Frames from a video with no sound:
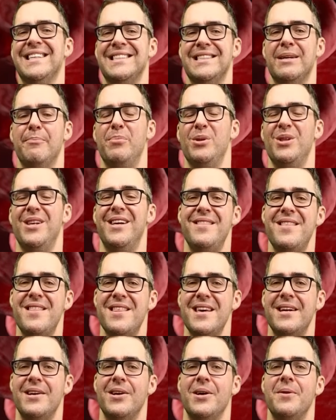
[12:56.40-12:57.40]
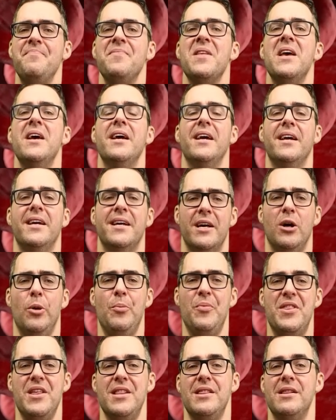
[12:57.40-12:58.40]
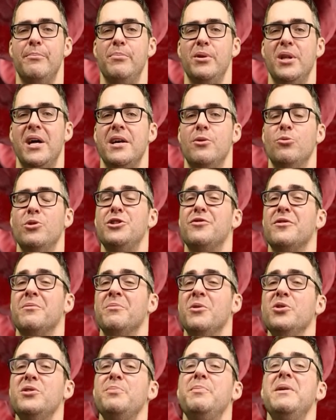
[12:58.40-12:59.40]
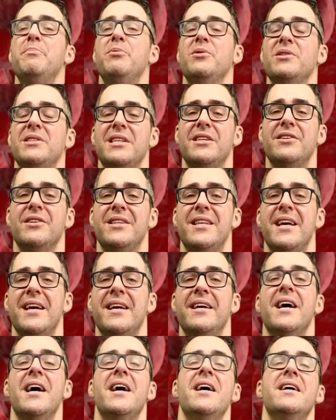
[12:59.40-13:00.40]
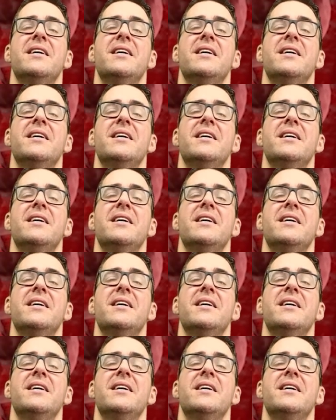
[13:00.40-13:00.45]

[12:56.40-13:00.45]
as a blood thinner. It can help thin the blood, which for most people is a good thing.